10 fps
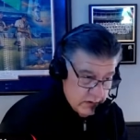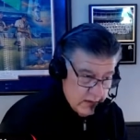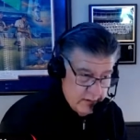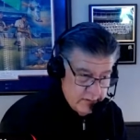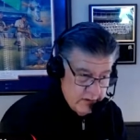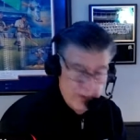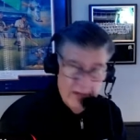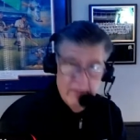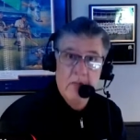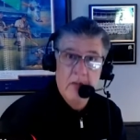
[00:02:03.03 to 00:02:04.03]
Do you want to
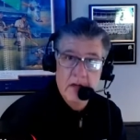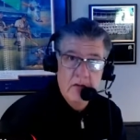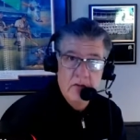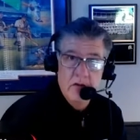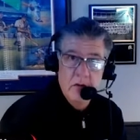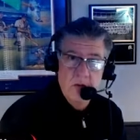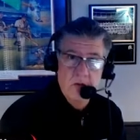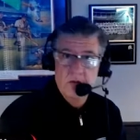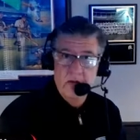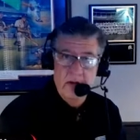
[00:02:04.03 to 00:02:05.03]
give that money
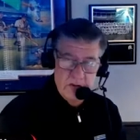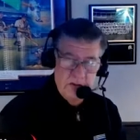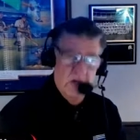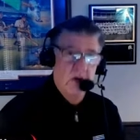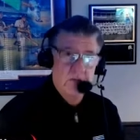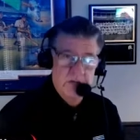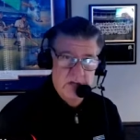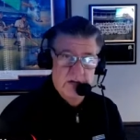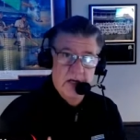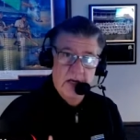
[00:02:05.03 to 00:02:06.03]
to Aaron Jones? Do
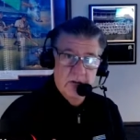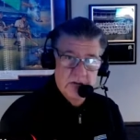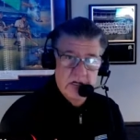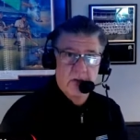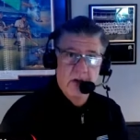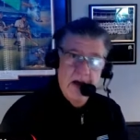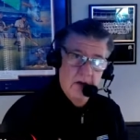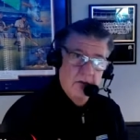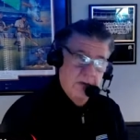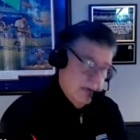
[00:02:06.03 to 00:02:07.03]
you think he'll stick
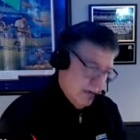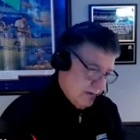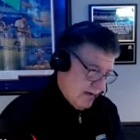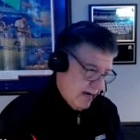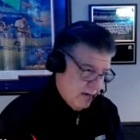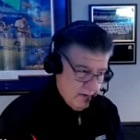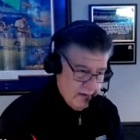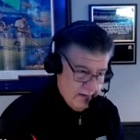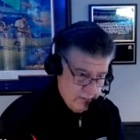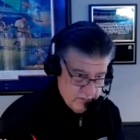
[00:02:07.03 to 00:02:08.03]
around? The kind of money
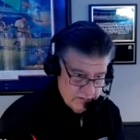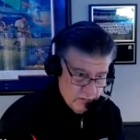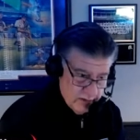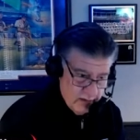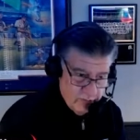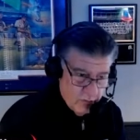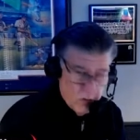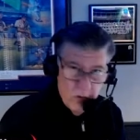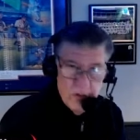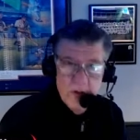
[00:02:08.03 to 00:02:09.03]
that he was looking
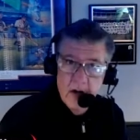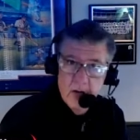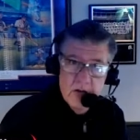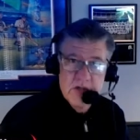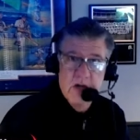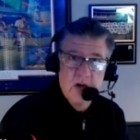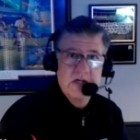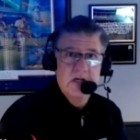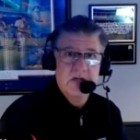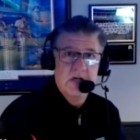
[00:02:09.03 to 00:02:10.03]
for with Christian
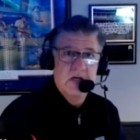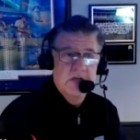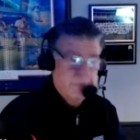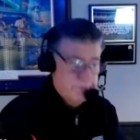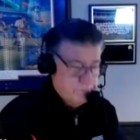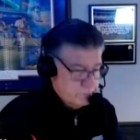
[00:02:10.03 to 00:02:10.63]
Kirksey and such.